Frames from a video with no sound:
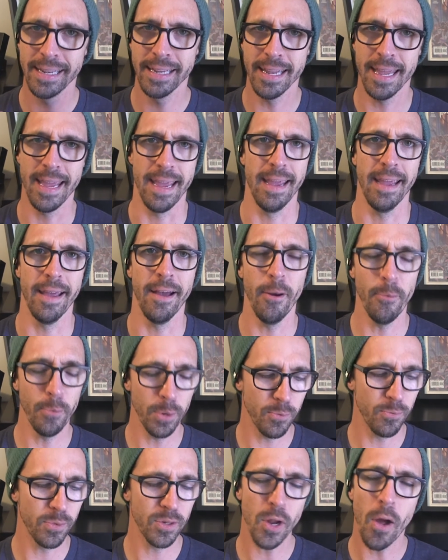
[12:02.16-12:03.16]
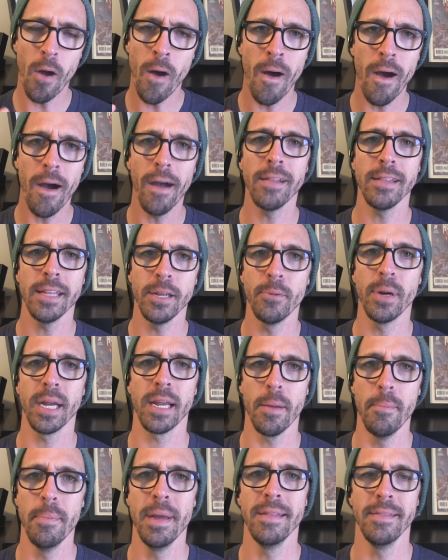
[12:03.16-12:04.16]
Yeah, I would highly
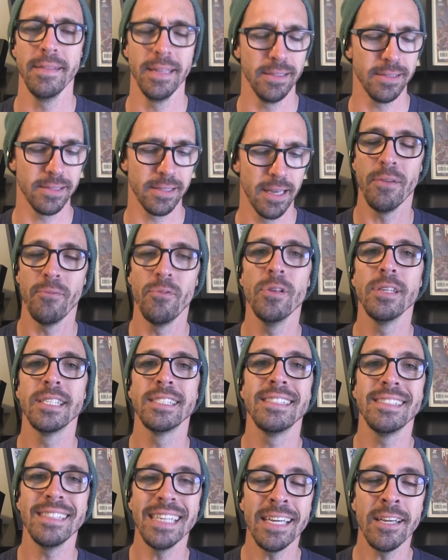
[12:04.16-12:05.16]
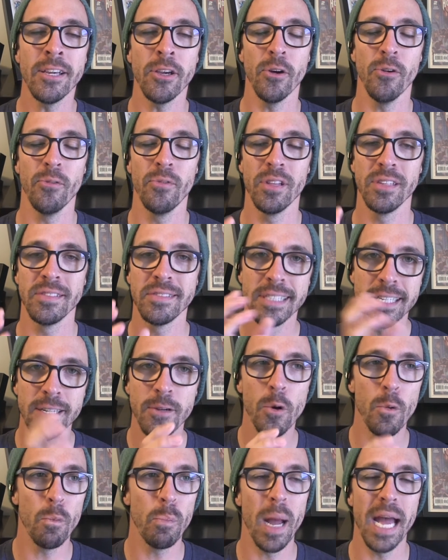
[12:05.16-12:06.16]
recommend this. If you're sick of the
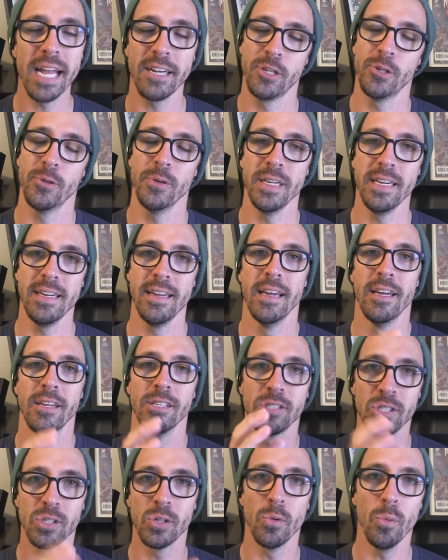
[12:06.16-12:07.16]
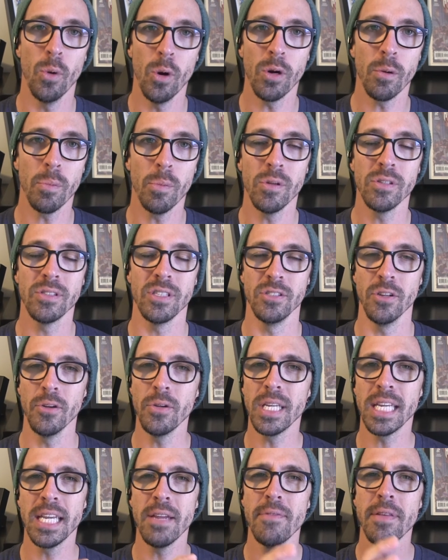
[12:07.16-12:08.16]
single battery squonk mods that
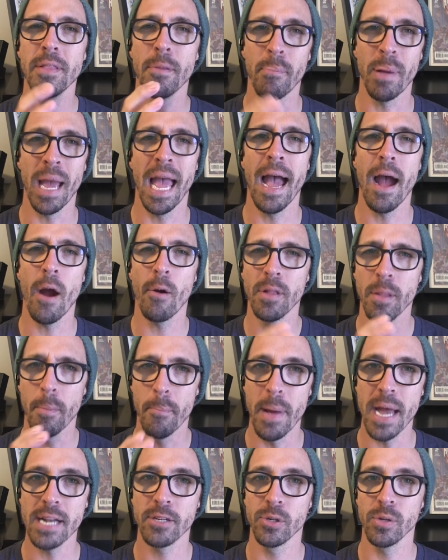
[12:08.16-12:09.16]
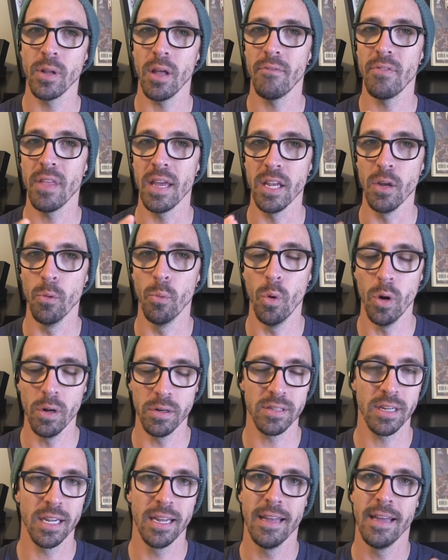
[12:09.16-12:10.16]
don't give you the power and the battery life that you
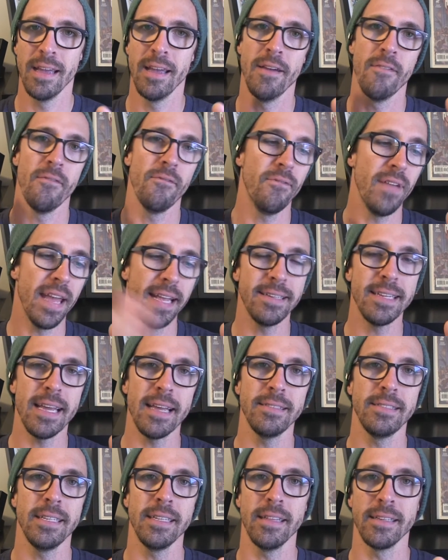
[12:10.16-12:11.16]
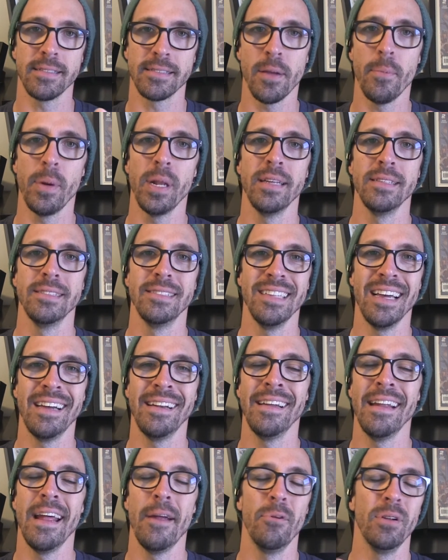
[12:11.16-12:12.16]
want, fantastic that someone has
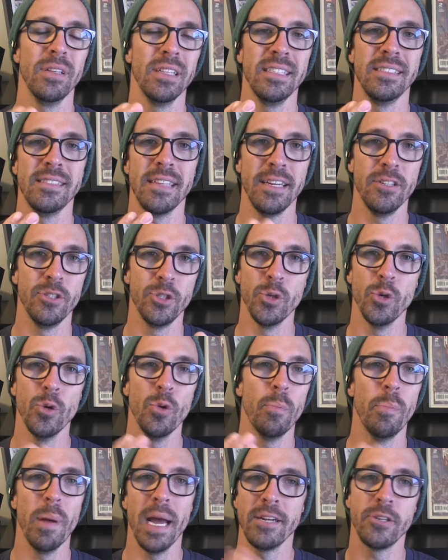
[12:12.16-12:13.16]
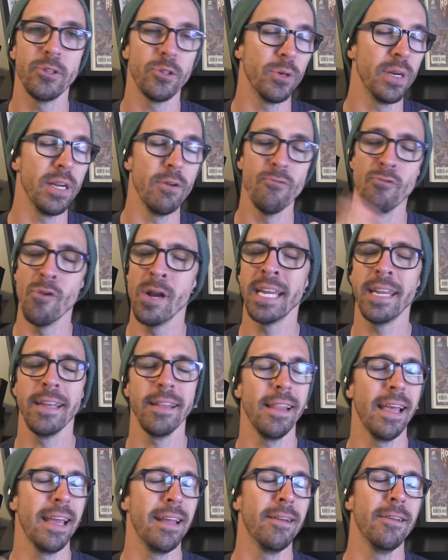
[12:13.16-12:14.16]
done it and released a dual battery
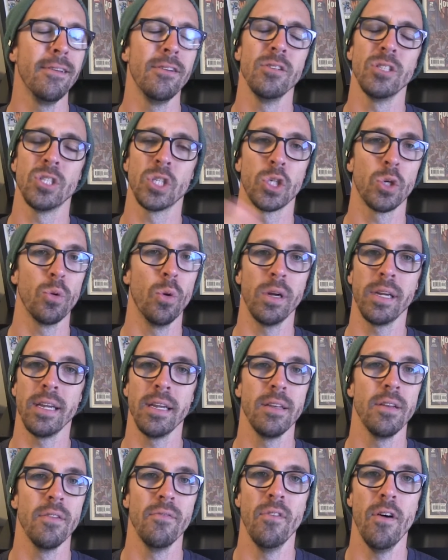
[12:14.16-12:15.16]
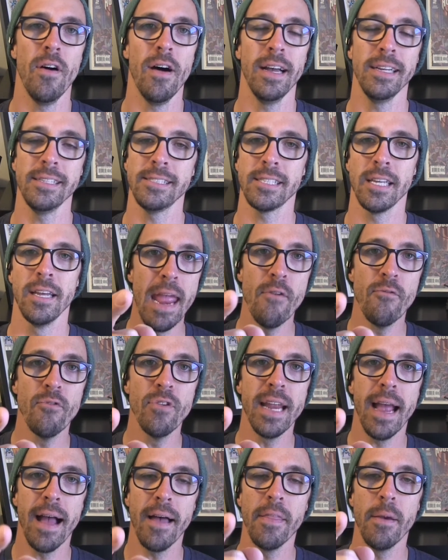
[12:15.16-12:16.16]
regulated squonking device.
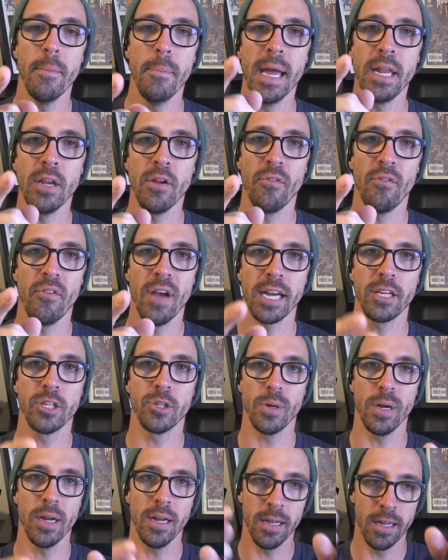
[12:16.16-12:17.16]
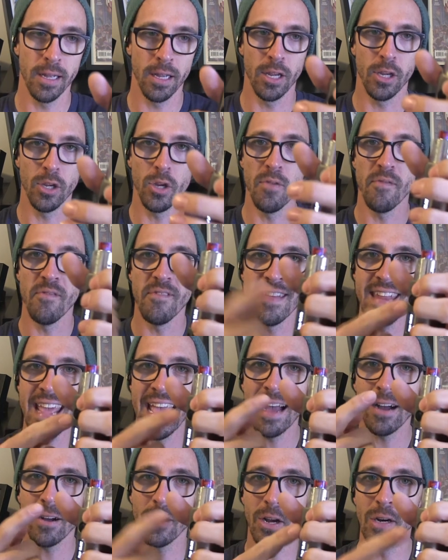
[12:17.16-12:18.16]
Every other manufacturer, you've
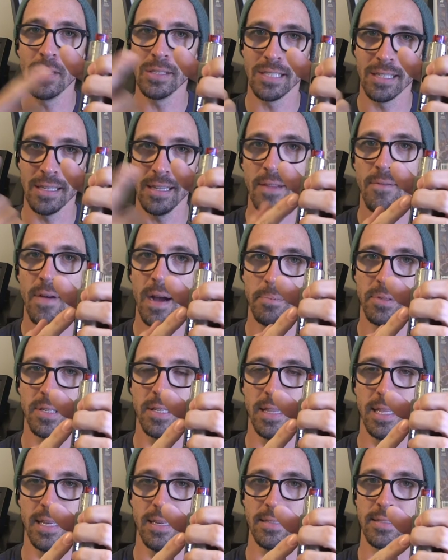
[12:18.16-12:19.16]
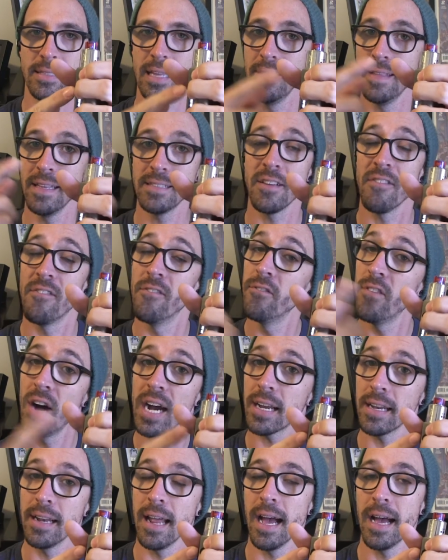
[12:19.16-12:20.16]
now got to live up to this, and that's a
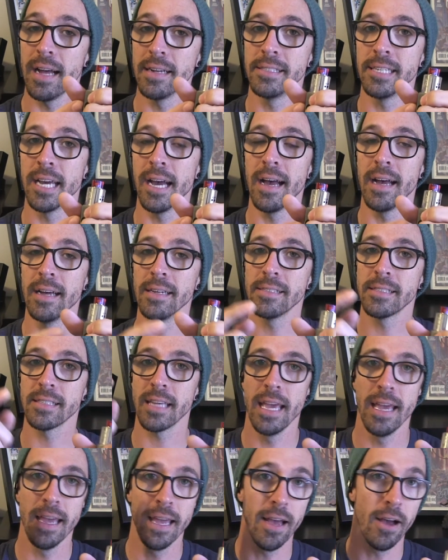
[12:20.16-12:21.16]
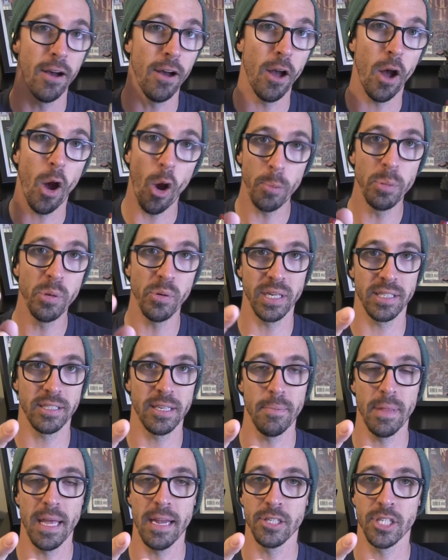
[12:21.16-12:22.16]
fucking hard task. I hope you
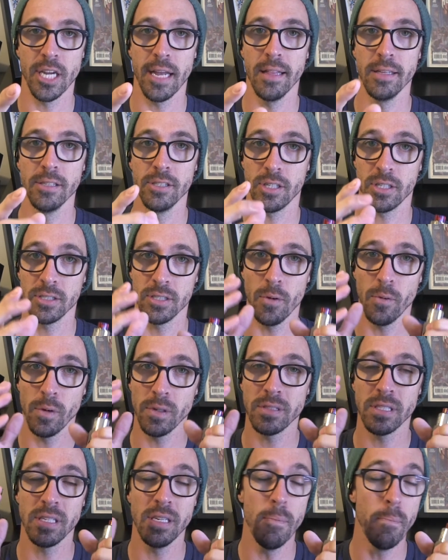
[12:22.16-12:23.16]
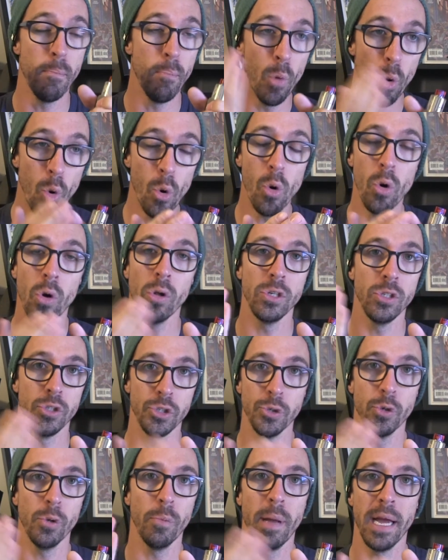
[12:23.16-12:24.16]
accept that challenge because I want to see more
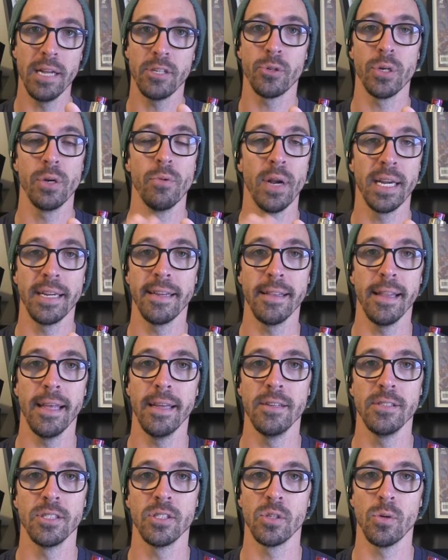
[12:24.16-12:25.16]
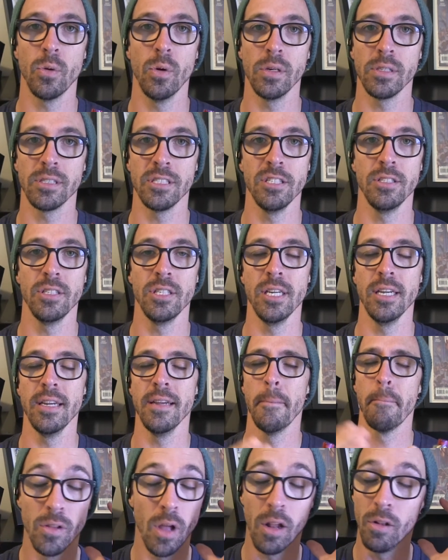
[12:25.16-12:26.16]
dual battery regulated squonks this
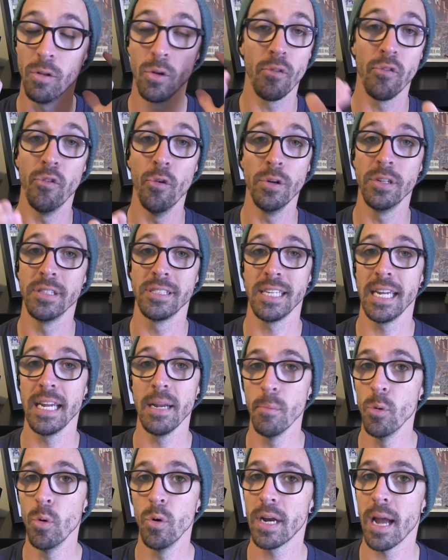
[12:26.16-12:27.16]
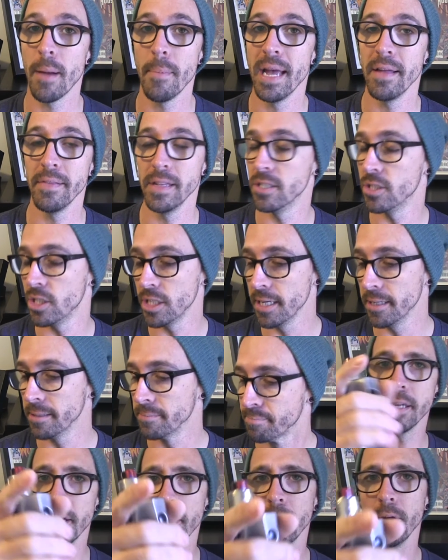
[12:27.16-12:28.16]
year. I look forward to seeing more come out this year.
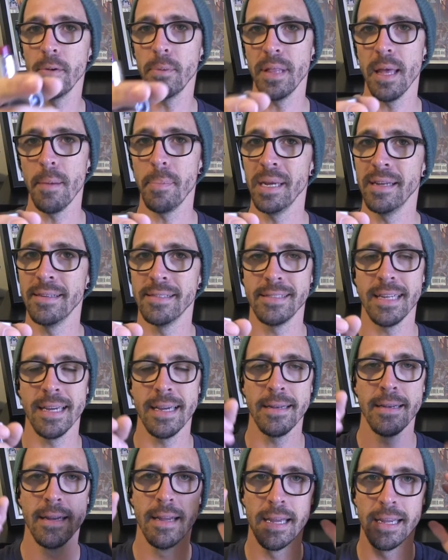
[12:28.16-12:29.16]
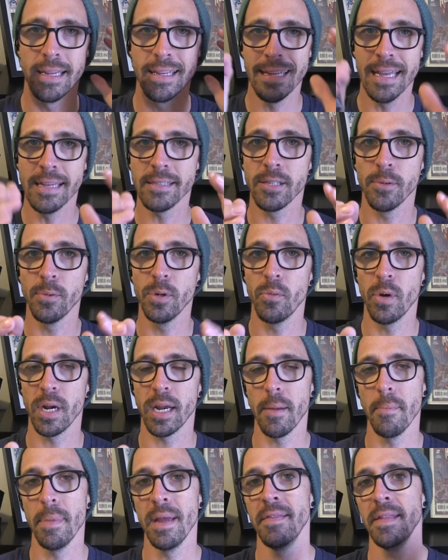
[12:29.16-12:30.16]
So with that being said, yes, I would
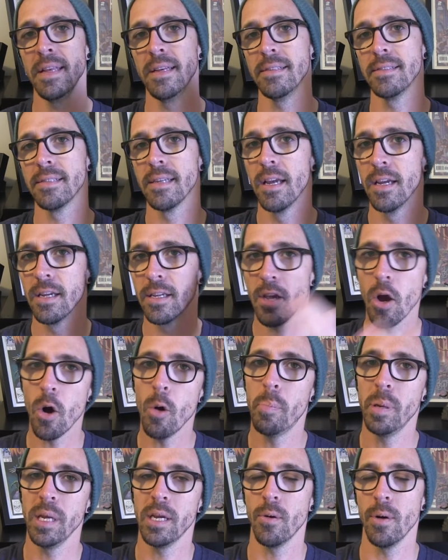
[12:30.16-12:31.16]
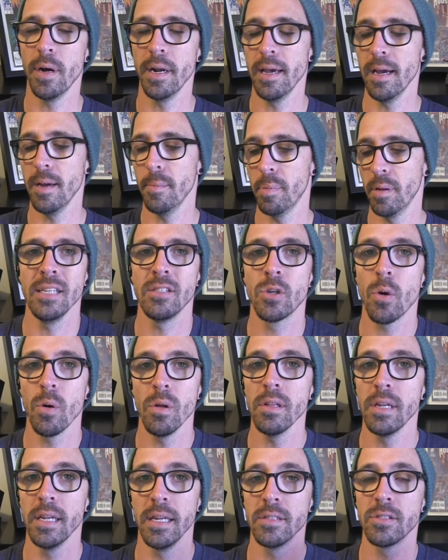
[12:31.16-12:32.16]
recommend this. Go and pick one up. It's
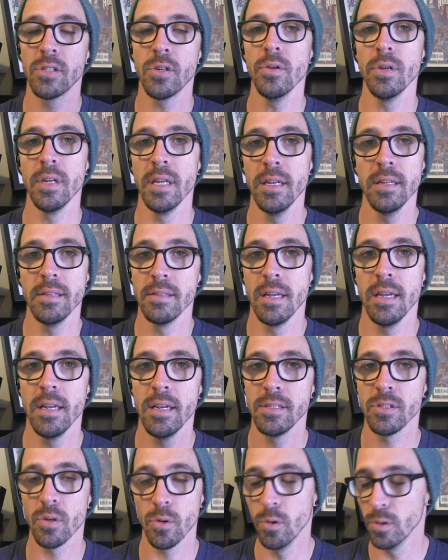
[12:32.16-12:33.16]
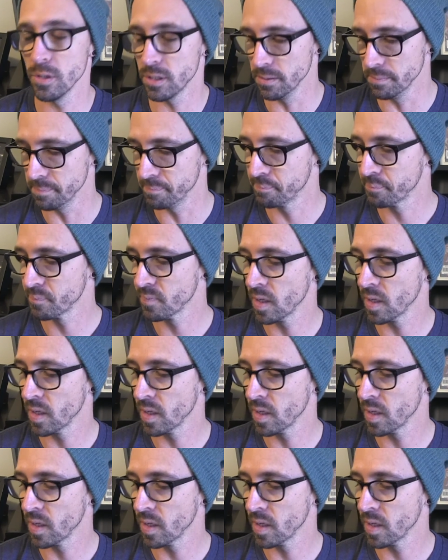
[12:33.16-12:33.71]
quality, it's good, it is awesome.